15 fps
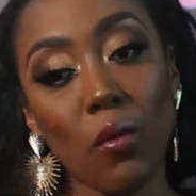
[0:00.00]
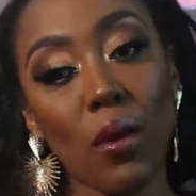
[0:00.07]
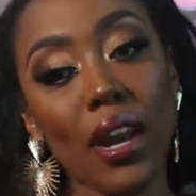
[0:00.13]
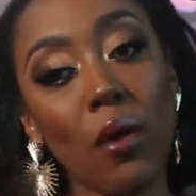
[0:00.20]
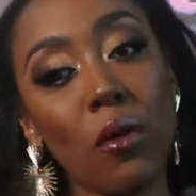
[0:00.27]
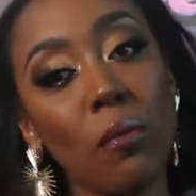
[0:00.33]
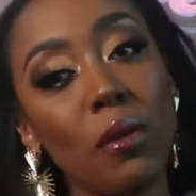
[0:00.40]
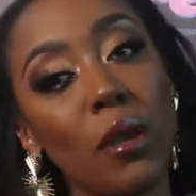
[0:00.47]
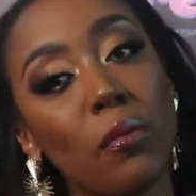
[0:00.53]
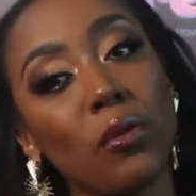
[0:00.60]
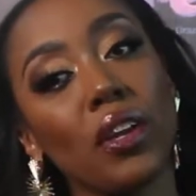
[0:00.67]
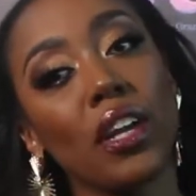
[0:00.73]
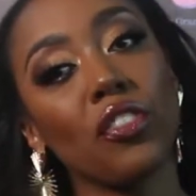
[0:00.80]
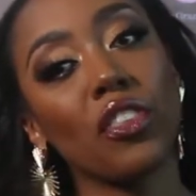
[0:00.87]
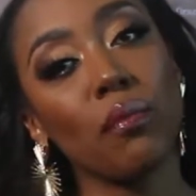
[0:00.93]
what I want
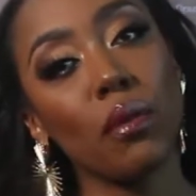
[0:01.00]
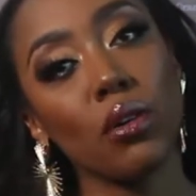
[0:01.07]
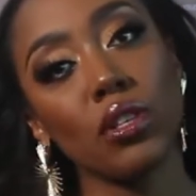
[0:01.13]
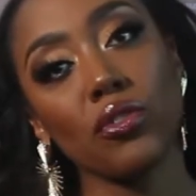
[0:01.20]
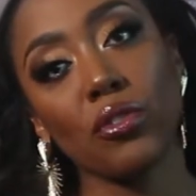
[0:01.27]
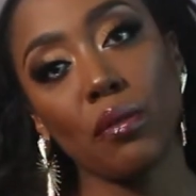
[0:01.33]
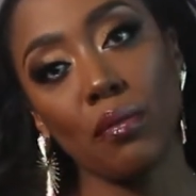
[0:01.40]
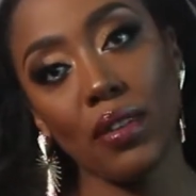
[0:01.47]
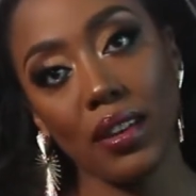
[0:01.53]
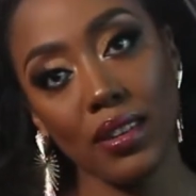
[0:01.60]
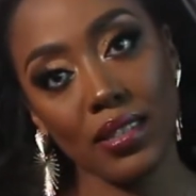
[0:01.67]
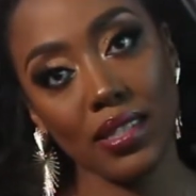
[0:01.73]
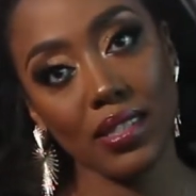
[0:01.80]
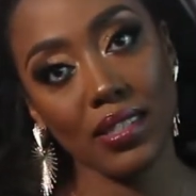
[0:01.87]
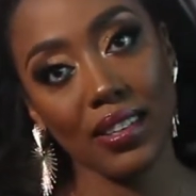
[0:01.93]
people to get the most from
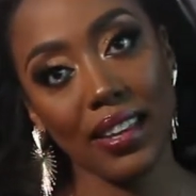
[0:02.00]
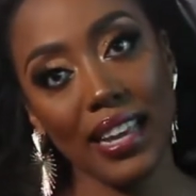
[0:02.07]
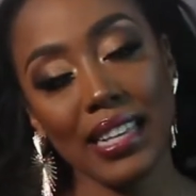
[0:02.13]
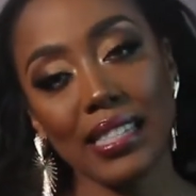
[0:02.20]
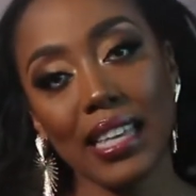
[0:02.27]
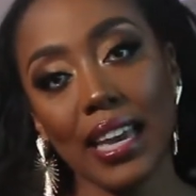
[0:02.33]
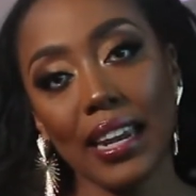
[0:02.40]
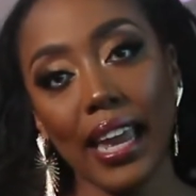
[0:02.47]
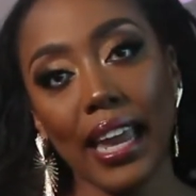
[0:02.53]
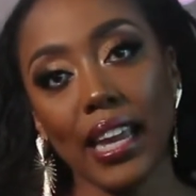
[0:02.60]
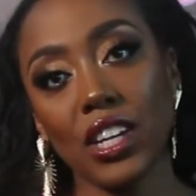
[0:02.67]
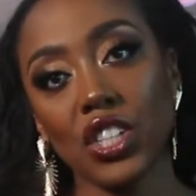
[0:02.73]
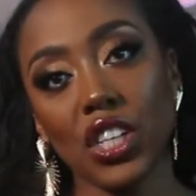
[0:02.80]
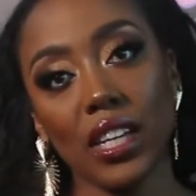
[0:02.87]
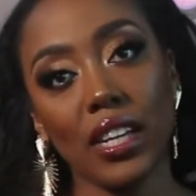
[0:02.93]
this is that
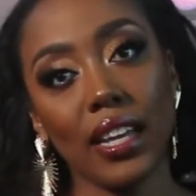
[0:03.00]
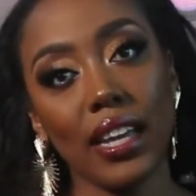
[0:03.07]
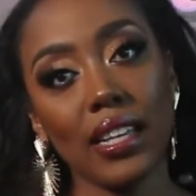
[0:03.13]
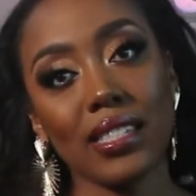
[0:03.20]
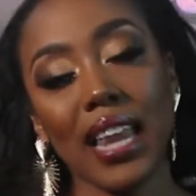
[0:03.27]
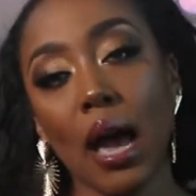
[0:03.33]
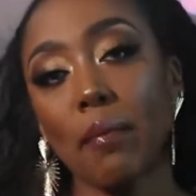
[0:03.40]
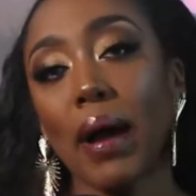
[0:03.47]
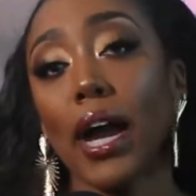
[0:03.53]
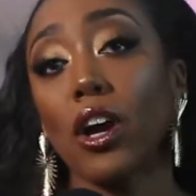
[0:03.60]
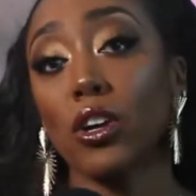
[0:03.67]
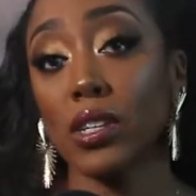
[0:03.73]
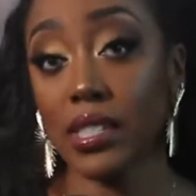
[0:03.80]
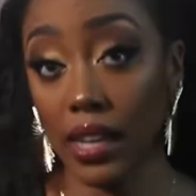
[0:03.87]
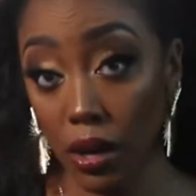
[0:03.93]
Angie is not
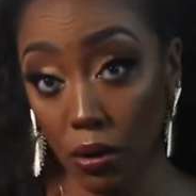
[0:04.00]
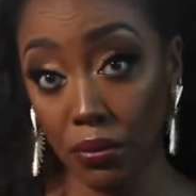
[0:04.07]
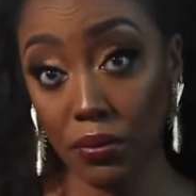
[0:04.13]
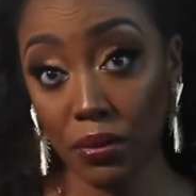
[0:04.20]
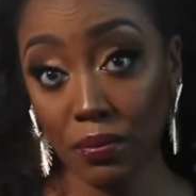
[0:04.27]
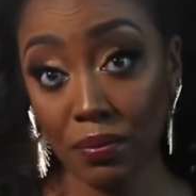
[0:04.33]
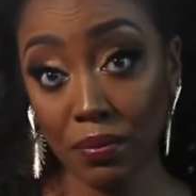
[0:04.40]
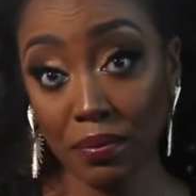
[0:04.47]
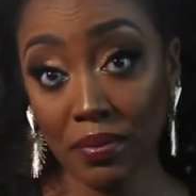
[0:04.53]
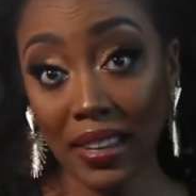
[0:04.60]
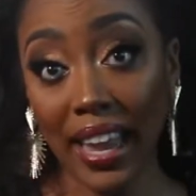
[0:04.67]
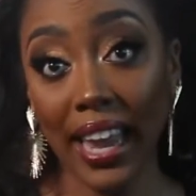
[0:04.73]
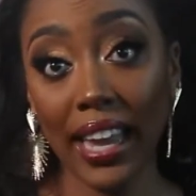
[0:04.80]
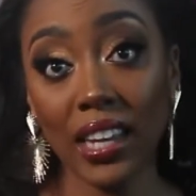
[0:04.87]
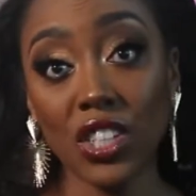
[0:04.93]
by herself.
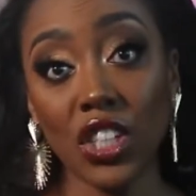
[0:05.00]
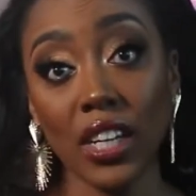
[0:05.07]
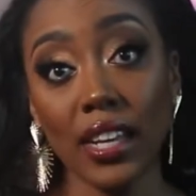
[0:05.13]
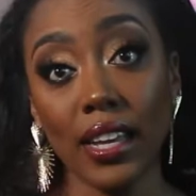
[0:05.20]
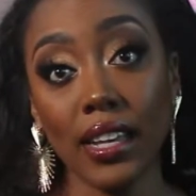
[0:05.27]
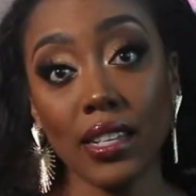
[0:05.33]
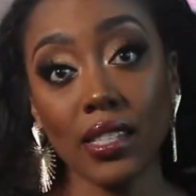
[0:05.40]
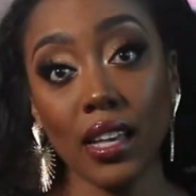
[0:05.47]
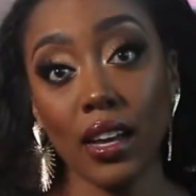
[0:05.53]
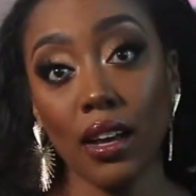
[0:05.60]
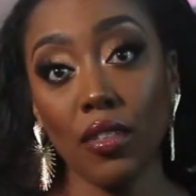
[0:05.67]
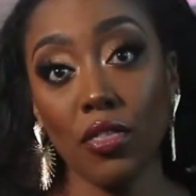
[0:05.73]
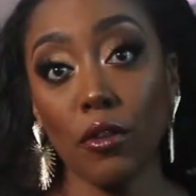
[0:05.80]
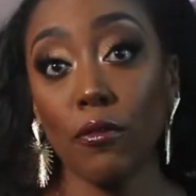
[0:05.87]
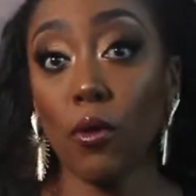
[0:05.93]
Angie is
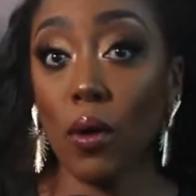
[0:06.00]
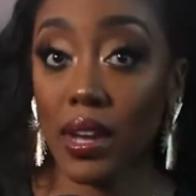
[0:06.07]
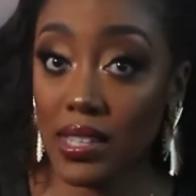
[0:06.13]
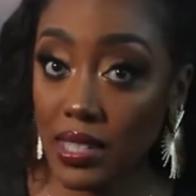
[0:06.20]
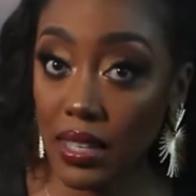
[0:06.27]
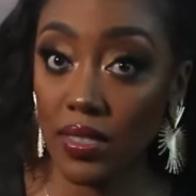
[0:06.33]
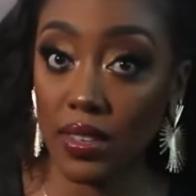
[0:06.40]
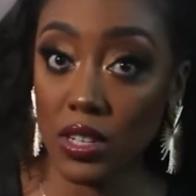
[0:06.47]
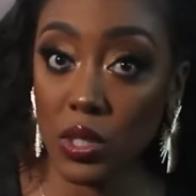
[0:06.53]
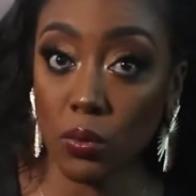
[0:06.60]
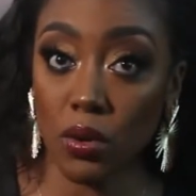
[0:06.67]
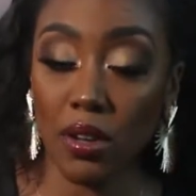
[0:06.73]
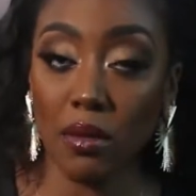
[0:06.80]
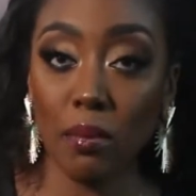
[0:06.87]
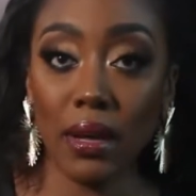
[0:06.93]
the voice in
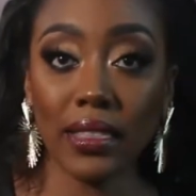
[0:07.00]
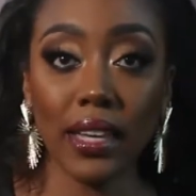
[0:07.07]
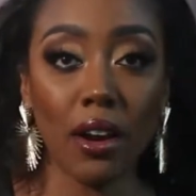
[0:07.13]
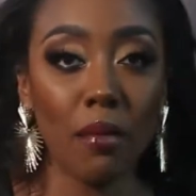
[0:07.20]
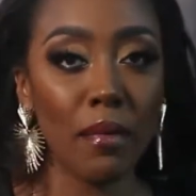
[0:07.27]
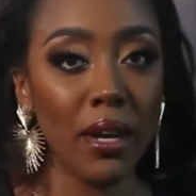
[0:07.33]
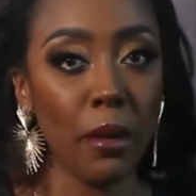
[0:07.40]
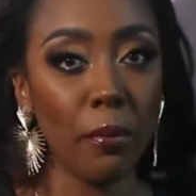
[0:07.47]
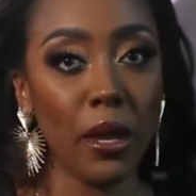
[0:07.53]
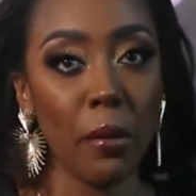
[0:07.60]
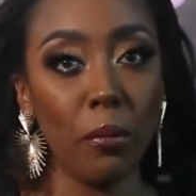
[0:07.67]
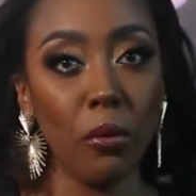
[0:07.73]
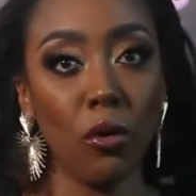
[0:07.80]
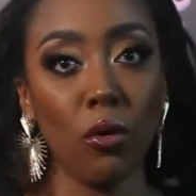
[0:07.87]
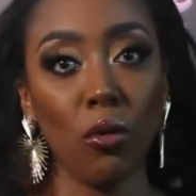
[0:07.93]
this one, but there are many
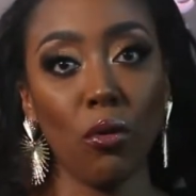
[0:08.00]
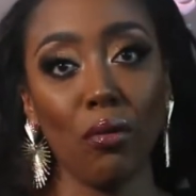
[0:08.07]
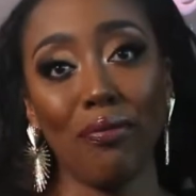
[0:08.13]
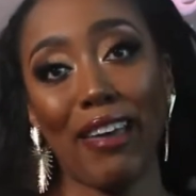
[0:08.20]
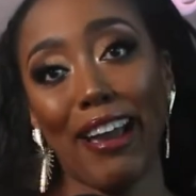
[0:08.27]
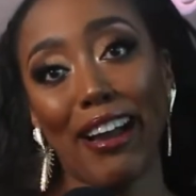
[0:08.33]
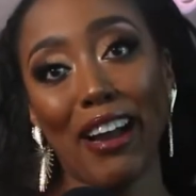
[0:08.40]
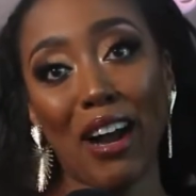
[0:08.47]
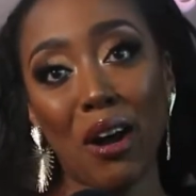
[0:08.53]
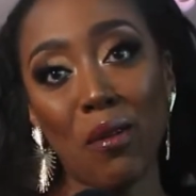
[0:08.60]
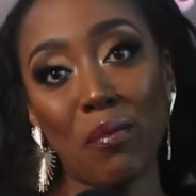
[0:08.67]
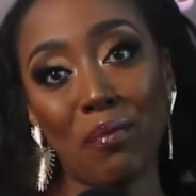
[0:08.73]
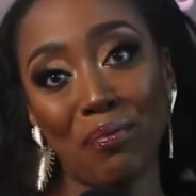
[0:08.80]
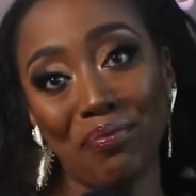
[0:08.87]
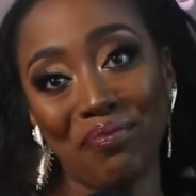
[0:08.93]
people that
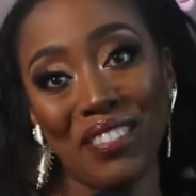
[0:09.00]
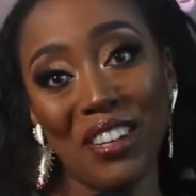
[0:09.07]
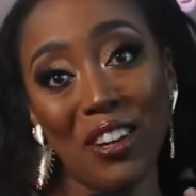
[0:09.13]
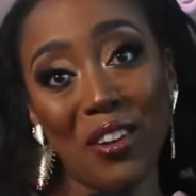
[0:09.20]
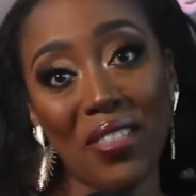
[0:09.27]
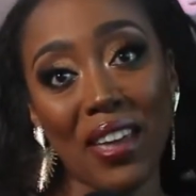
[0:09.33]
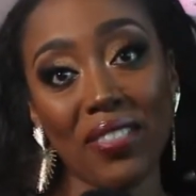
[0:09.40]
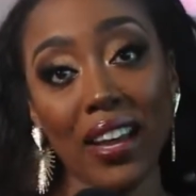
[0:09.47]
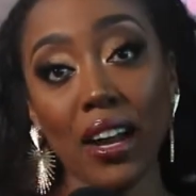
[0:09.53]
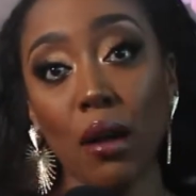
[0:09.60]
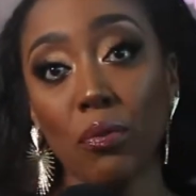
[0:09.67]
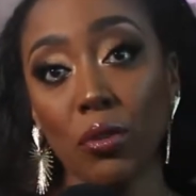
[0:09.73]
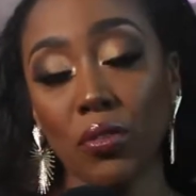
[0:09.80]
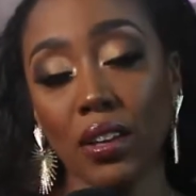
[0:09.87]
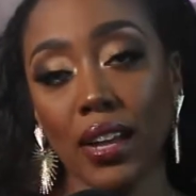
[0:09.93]
come, you know, that
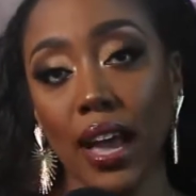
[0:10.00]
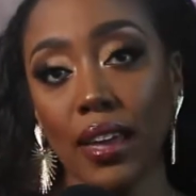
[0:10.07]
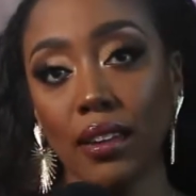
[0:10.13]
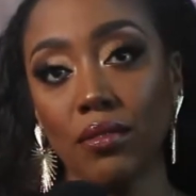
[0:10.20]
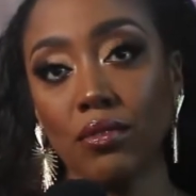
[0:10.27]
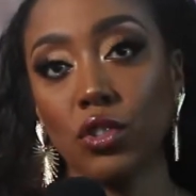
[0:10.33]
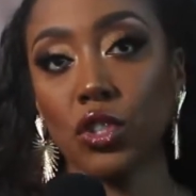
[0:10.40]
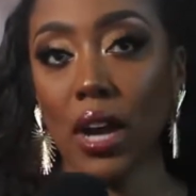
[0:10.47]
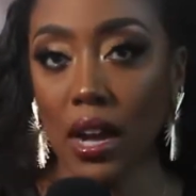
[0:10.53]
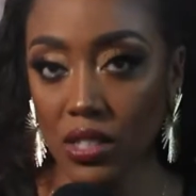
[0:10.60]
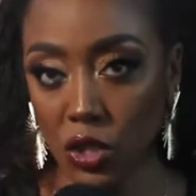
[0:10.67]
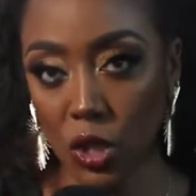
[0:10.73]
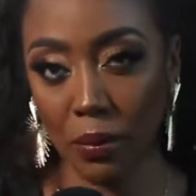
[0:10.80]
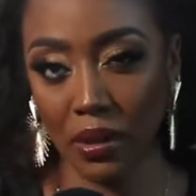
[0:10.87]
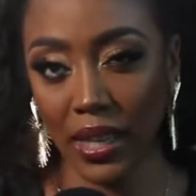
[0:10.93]
come through the kind of
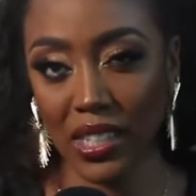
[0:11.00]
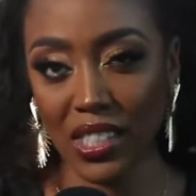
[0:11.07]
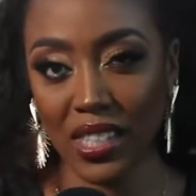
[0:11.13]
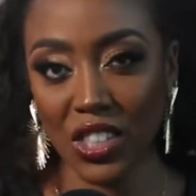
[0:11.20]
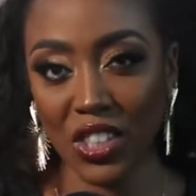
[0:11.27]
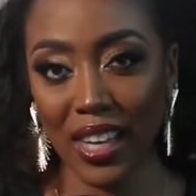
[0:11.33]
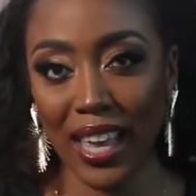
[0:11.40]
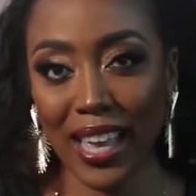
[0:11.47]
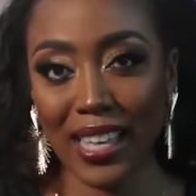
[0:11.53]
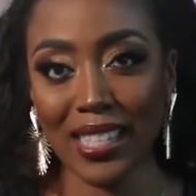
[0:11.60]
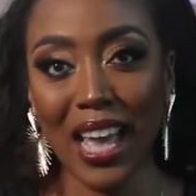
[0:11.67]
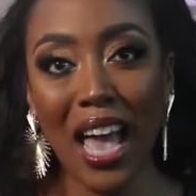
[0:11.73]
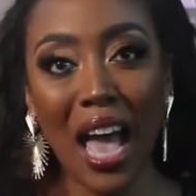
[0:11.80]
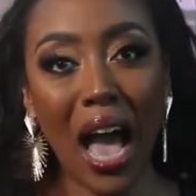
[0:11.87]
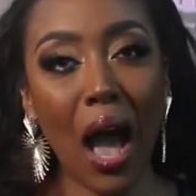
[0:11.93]
trials and tribulations that she
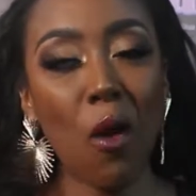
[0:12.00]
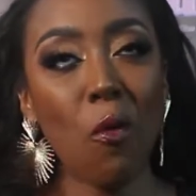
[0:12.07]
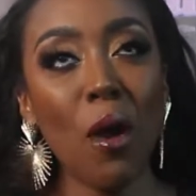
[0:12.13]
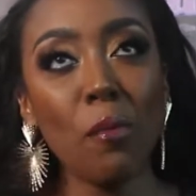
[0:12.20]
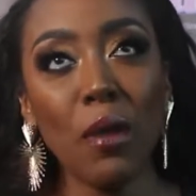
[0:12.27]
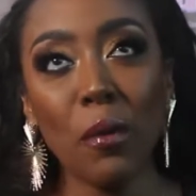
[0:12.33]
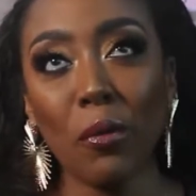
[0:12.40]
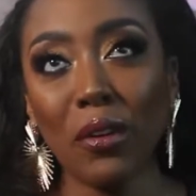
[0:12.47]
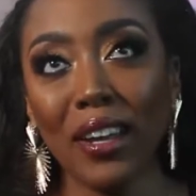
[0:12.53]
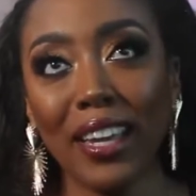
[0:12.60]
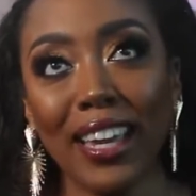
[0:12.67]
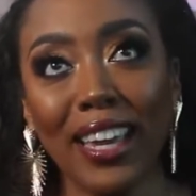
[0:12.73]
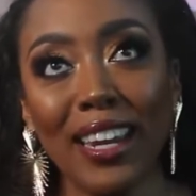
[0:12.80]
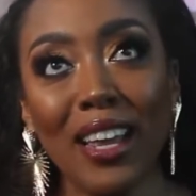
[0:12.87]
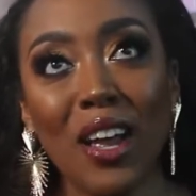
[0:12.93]
has. I want people to
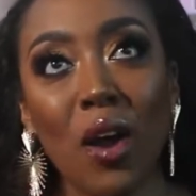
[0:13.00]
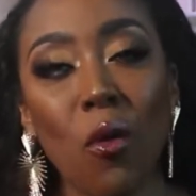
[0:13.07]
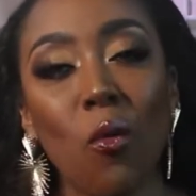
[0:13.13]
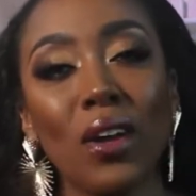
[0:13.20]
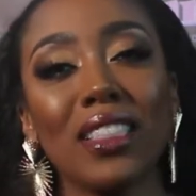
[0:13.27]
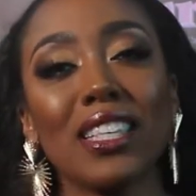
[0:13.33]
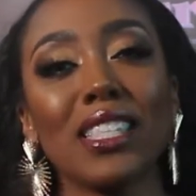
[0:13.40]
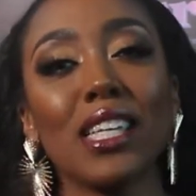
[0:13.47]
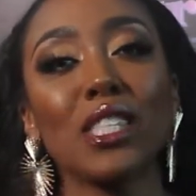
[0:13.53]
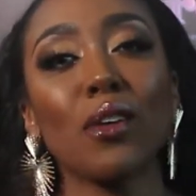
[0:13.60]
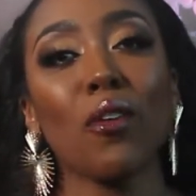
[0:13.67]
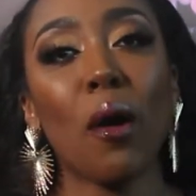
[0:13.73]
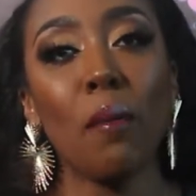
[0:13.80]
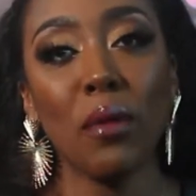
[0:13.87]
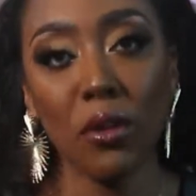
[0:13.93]
get what the sense
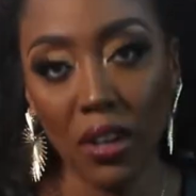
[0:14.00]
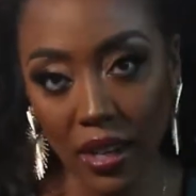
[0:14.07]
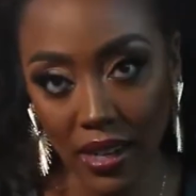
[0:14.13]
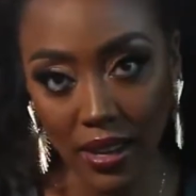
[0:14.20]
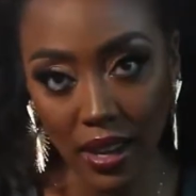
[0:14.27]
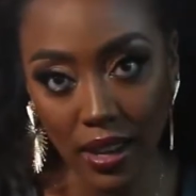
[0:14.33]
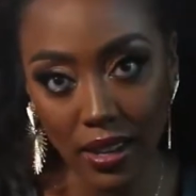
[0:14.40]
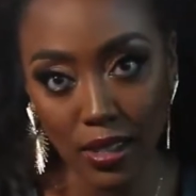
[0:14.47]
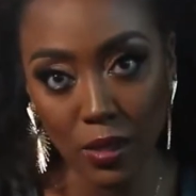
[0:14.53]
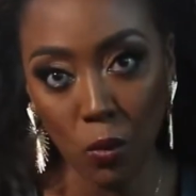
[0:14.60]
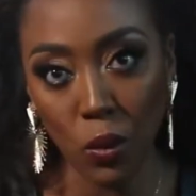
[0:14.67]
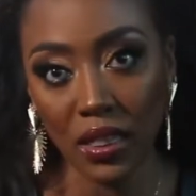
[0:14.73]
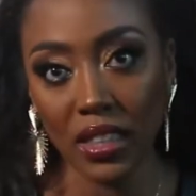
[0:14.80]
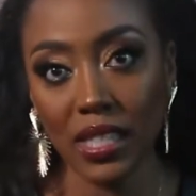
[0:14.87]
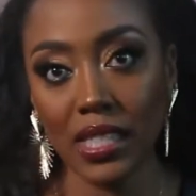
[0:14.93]
of community does,
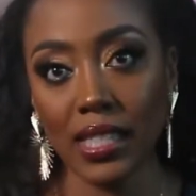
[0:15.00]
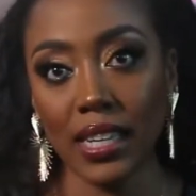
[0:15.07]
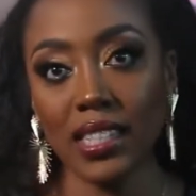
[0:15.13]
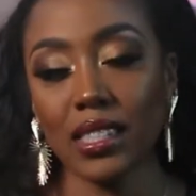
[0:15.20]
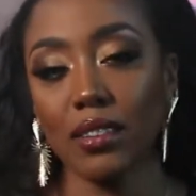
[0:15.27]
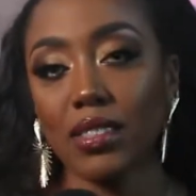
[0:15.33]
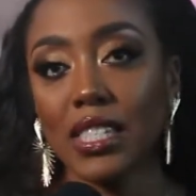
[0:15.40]
what the sense of